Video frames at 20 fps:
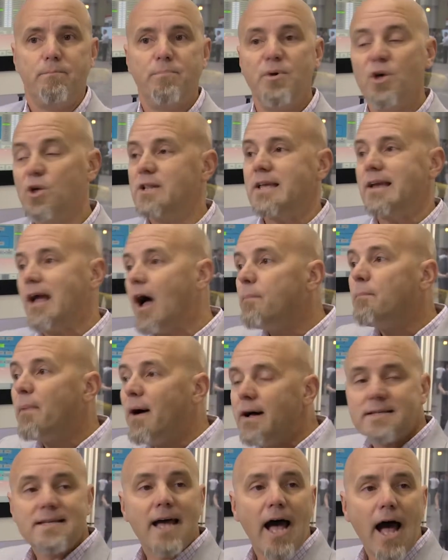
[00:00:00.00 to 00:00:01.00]
building up
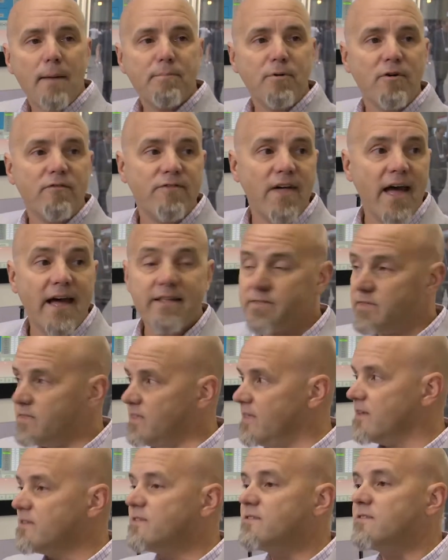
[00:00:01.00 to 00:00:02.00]
on top of that
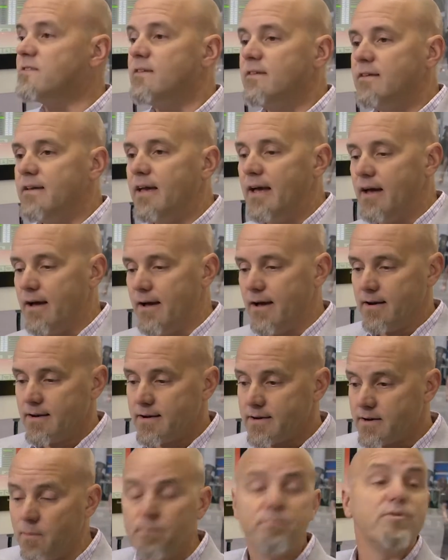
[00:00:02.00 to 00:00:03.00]
this
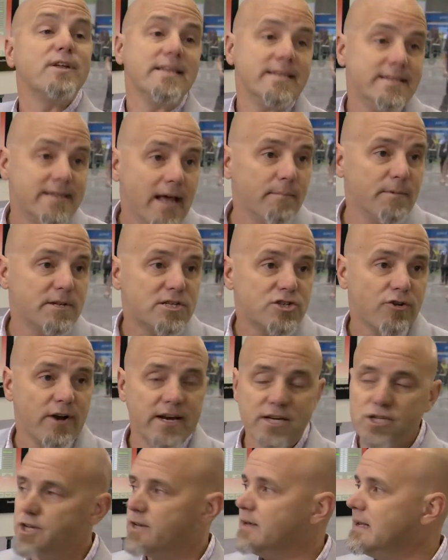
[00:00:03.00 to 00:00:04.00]
complete
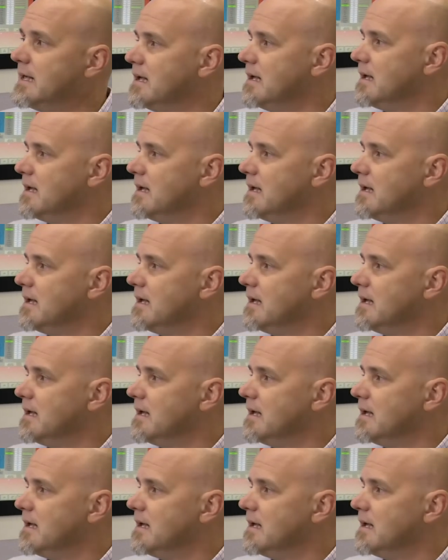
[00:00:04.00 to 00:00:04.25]
demonstration,